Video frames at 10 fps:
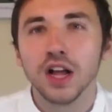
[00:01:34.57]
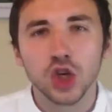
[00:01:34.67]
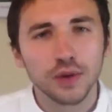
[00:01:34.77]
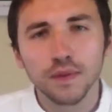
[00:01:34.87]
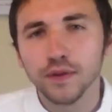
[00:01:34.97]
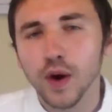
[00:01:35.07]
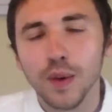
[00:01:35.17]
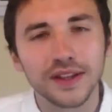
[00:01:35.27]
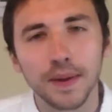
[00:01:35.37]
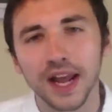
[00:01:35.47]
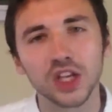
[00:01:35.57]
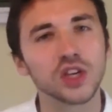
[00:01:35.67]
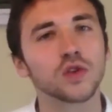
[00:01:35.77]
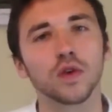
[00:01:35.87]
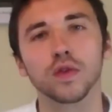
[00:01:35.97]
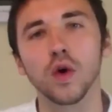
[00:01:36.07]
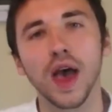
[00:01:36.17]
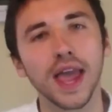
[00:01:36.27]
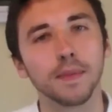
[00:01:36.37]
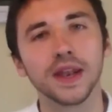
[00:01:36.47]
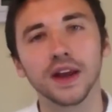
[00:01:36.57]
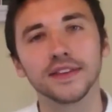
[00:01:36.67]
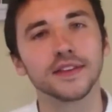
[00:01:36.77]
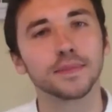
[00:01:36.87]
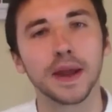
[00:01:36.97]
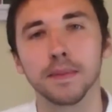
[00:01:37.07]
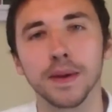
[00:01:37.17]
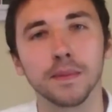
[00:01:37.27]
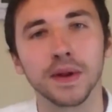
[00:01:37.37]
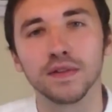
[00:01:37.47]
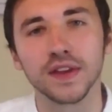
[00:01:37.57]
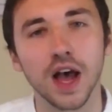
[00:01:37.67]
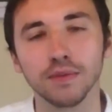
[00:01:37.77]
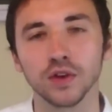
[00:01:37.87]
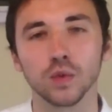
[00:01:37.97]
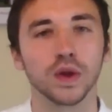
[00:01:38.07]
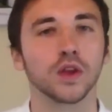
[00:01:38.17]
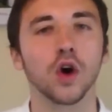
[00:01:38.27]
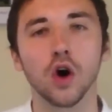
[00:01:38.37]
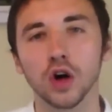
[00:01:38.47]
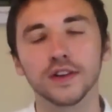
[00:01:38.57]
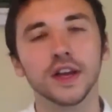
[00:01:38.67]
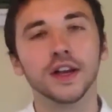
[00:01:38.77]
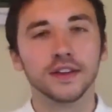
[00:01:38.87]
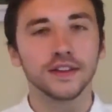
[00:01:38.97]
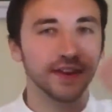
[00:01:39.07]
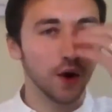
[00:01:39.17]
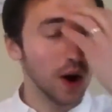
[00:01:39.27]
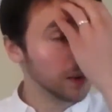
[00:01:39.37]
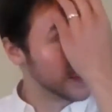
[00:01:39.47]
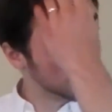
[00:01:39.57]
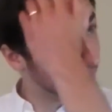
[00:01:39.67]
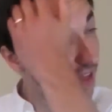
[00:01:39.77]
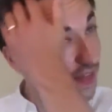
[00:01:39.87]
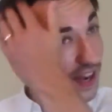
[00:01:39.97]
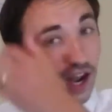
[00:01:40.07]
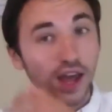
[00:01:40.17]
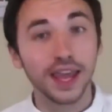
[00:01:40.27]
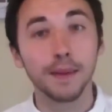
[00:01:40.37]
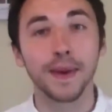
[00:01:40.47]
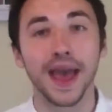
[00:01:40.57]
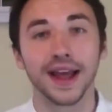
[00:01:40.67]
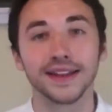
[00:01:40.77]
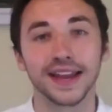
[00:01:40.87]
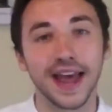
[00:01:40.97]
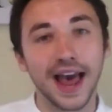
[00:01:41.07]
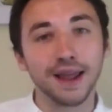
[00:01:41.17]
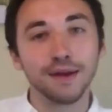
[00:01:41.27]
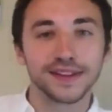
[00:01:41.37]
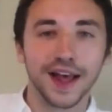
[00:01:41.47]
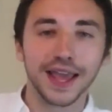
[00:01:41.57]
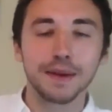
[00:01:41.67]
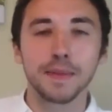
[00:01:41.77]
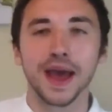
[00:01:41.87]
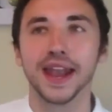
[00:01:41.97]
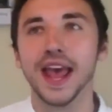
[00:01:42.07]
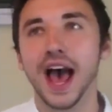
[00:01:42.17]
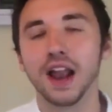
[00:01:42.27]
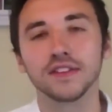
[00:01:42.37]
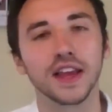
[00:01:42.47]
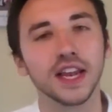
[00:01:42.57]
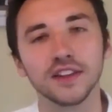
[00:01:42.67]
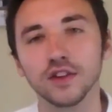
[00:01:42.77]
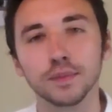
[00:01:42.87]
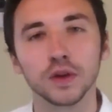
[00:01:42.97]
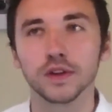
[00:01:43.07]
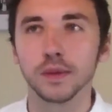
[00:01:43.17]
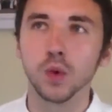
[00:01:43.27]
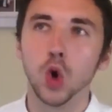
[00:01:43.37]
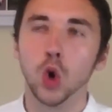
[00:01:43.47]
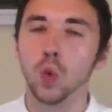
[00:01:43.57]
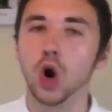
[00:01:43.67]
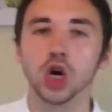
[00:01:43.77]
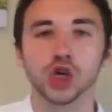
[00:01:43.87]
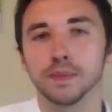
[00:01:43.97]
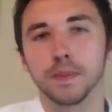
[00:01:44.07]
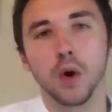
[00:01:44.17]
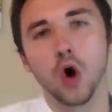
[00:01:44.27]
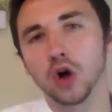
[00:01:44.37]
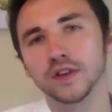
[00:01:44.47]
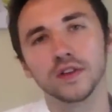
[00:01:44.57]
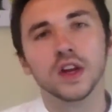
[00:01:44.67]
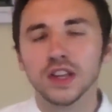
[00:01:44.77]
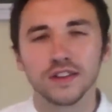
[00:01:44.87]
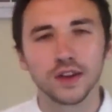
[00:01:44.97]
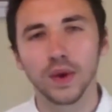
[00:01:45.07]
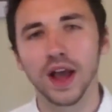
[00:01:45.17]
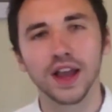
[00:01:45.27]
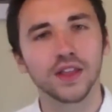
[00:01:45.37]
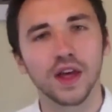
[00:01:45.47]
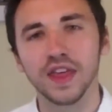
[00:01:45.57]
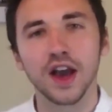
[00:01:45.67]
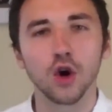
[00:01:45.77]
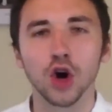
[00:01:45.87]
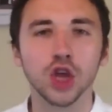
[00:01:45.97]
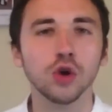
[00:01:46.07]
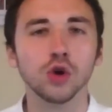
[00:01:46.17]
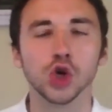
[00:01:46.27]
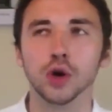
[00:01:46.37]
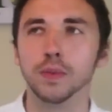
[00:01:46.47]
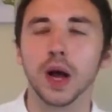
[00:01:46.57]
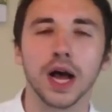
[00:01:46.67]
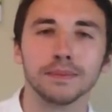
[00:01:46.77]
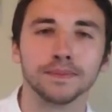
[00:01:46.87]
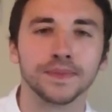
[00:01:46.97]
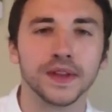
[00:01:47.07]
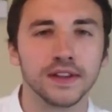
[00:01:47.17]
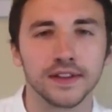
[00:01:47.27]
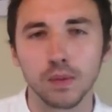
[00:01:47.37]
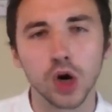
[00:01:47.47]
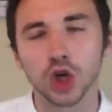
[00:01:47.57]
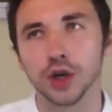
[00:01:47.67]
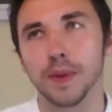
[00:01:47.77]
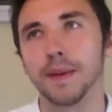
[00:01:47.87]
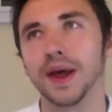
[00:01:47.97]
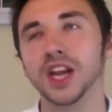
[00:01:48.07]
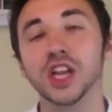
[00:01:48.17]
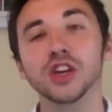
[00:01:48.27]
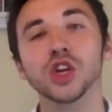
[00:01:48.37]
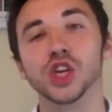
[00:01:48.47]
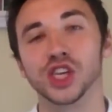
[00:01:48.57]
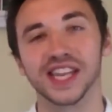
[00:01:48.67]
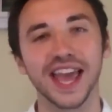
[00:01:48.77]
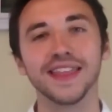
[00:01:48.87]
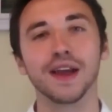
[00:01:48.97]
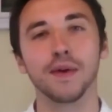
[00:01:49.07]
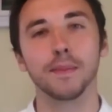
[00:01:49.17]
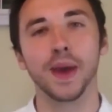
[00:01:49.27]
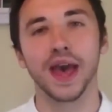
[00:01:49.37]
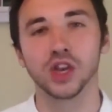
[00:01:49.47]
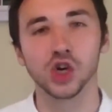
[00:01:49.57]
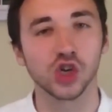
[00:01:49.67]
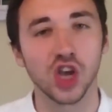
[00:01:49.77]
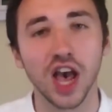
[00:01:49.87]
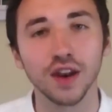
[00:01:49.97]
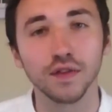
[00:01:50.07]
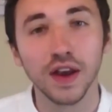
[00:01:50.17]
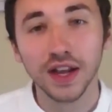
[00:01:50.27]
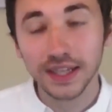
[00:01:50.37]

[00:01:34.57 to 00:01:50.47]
just before I went to bed, I just sort of thought, hey, it'd be nice to spend a bit of time just with God. So I was just, I think, lying in bed, and Ali was lying in bed, and I was like, let's just put some worship on. So I think I got a YouTube, some worship up, and I literally just lay there in bed, just kind of